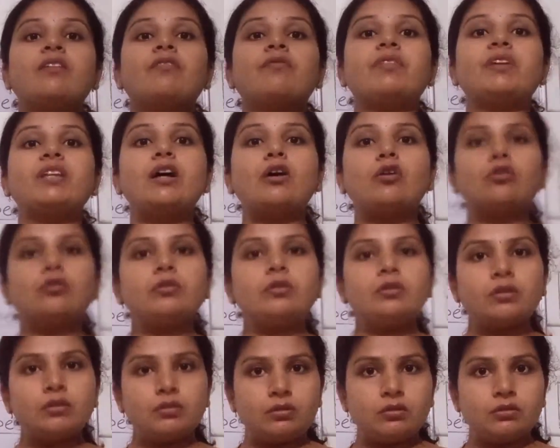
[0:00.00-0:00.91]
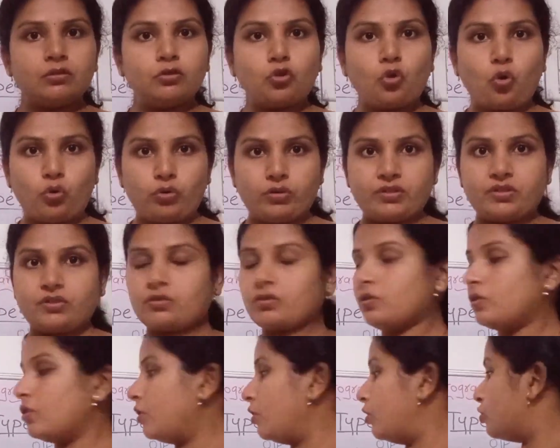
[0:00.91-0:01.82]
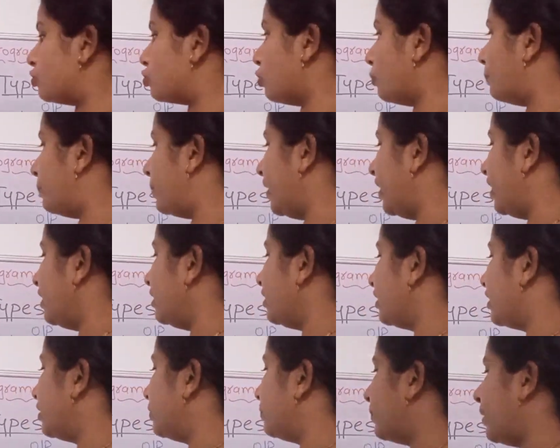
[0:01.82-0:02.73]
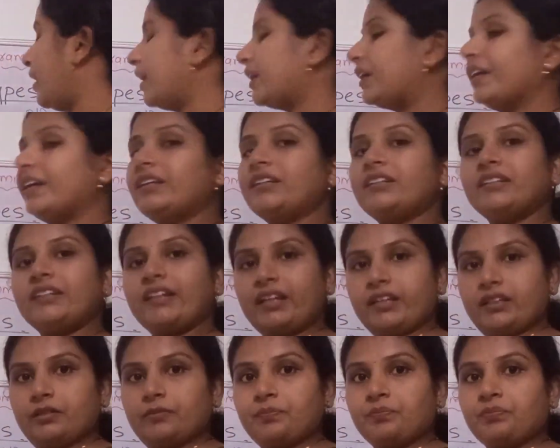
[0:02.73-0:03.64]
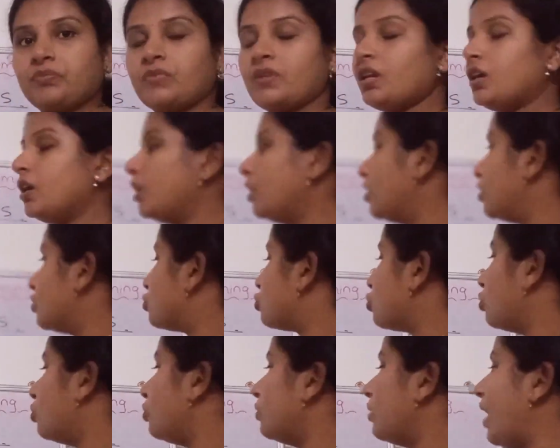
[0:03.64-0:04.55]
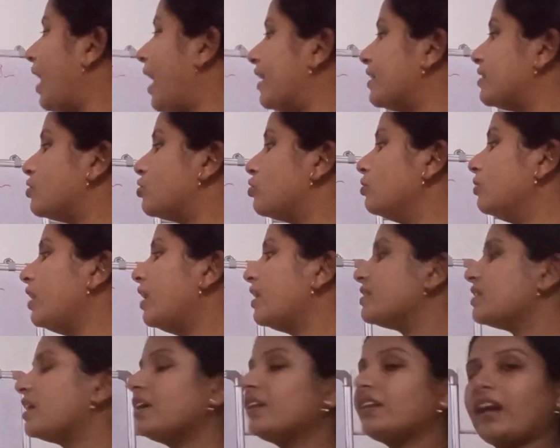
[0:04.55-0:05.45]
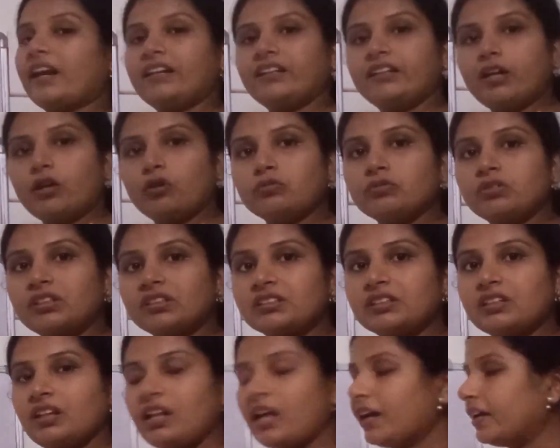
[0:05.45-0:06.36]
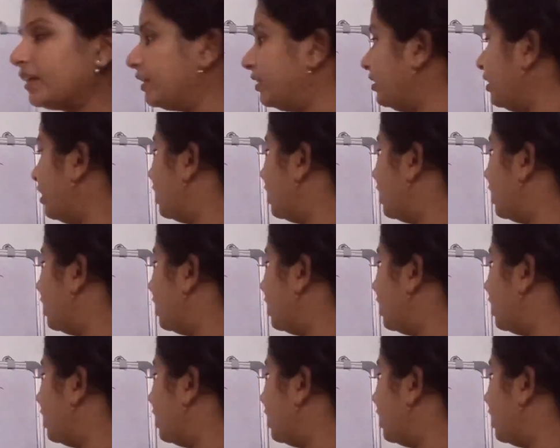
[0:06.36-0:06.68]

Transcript: without quotes. So print in bracket 10. So as soon as I write down this line